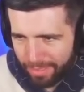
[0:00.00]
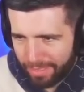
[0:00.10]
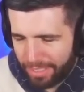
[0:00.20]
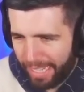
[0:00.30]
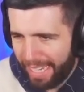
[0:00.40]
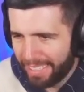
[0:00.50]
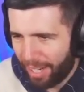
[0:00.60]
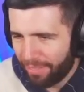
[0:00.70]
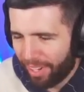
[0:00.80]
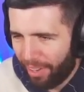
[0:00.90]
Jeez,
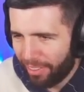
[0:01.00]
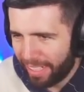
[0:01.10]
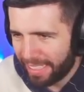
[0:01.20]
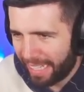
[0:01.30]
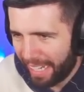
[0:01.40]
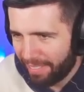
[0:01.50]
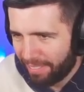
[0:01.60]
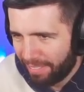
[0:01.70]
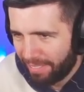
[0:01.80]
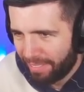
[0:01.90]
I'm cold at this game.
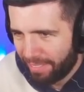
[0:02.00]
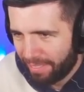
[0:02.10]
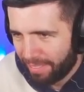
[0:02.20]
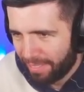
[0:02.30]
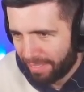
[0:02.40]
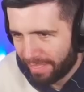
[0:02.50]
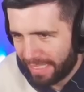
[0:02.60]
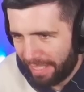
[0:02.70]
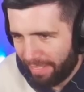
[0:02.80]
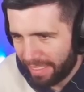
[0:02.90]
Someone